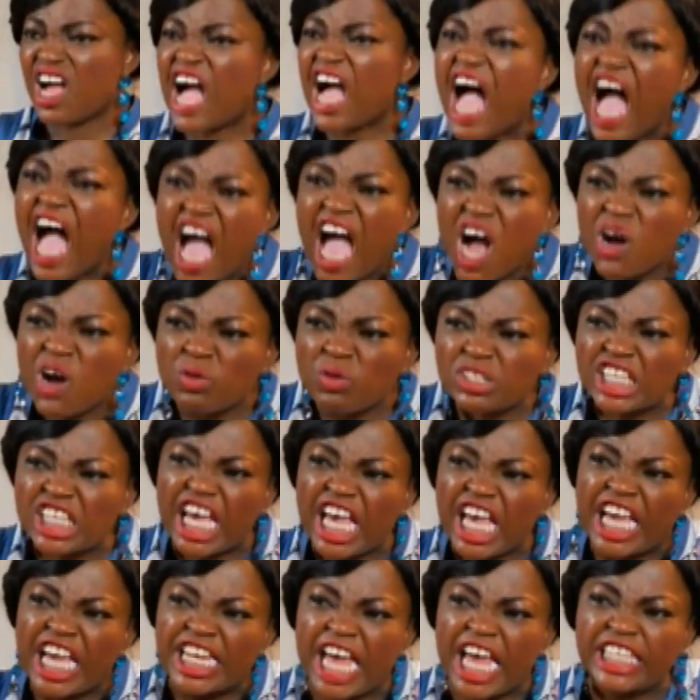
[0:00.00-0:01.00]
Eh? Which is
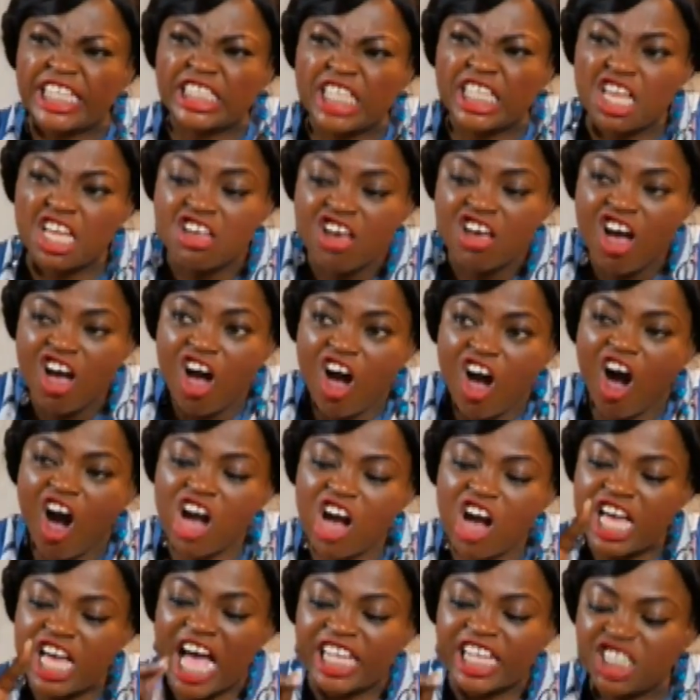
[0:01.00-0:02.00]
a nice day?
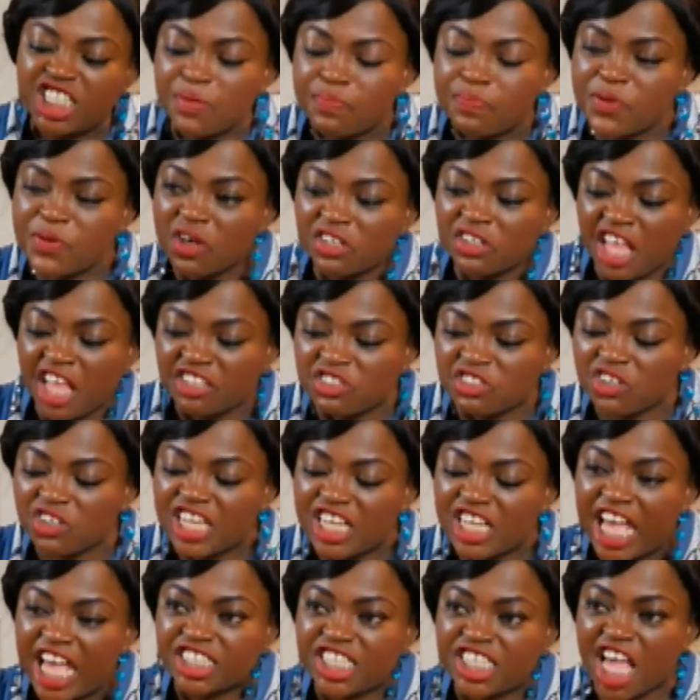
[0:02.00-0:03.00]
Oga TPO, there's no
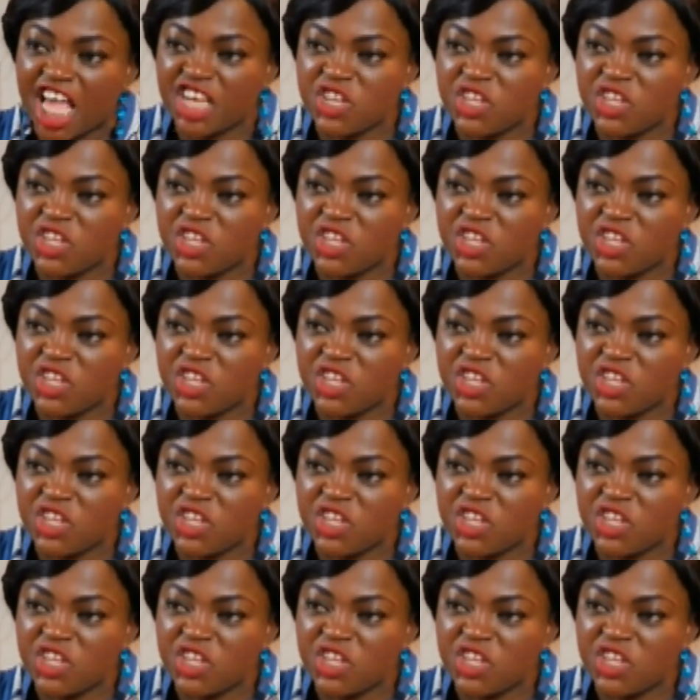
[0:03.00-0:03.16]
nice day